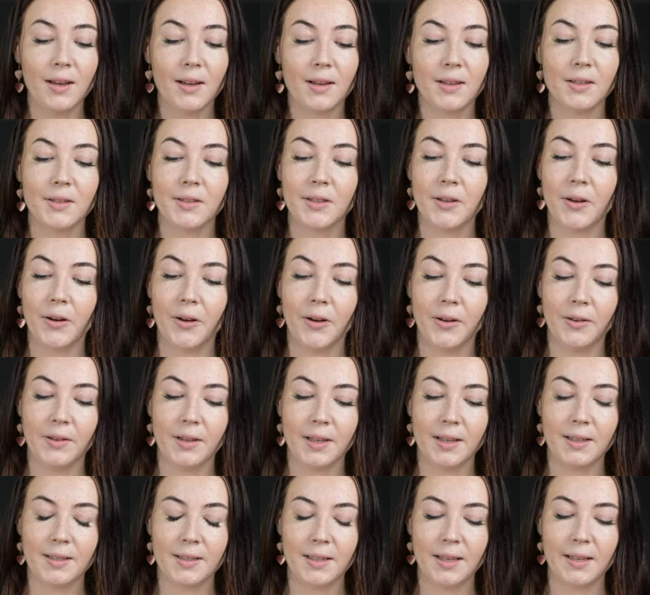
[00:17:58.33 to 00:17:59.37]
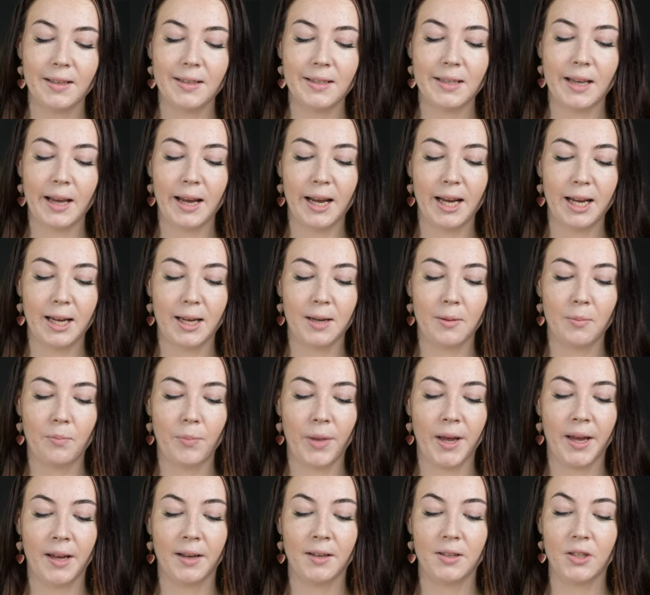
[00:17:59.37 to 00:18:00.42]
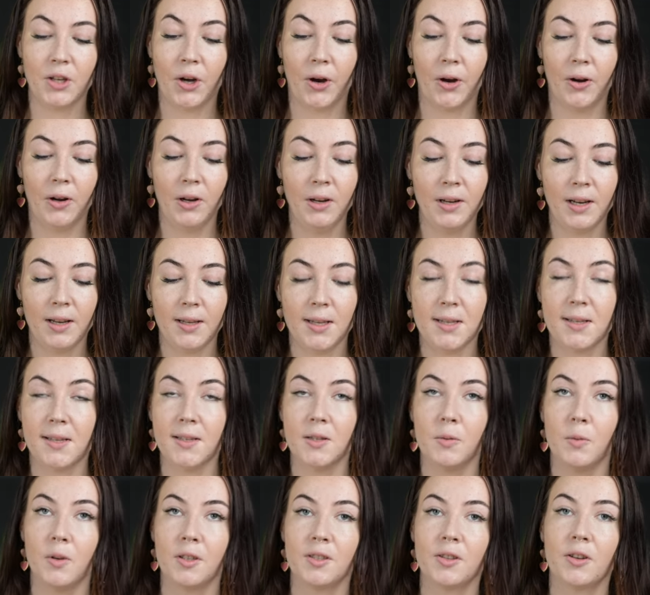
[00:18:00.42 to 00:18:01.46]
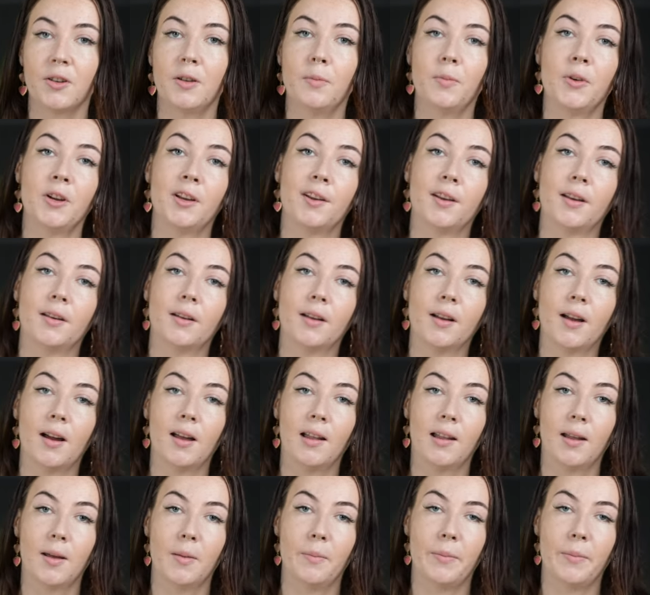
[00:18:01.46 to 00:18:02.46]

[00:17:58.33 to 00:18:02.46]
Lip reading: So this is a pink tone, and this is what's going to bring colour